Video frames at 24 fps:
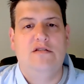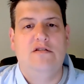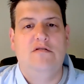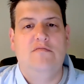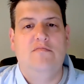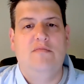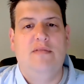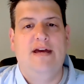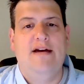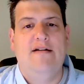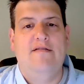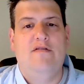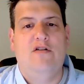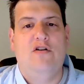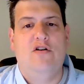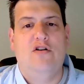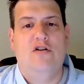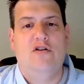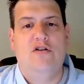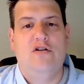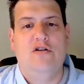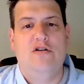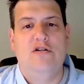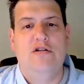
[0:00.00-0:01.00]
You may have
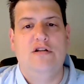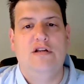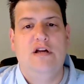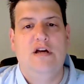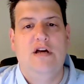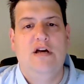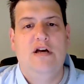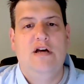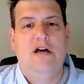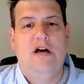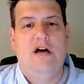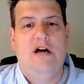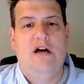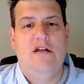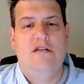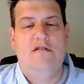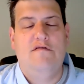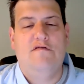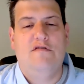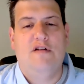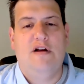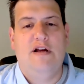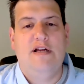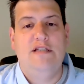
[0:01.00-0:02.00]
heard the
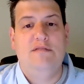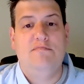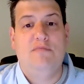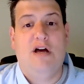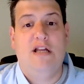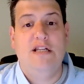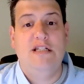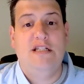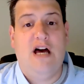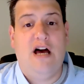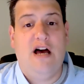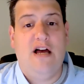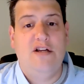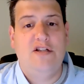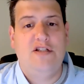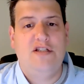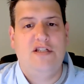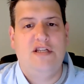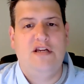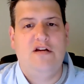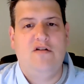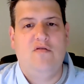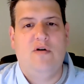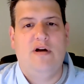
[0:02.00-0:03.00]
phrase montage
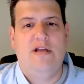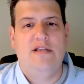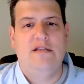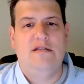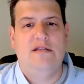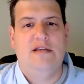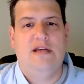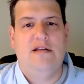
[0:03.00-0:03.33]
sequence,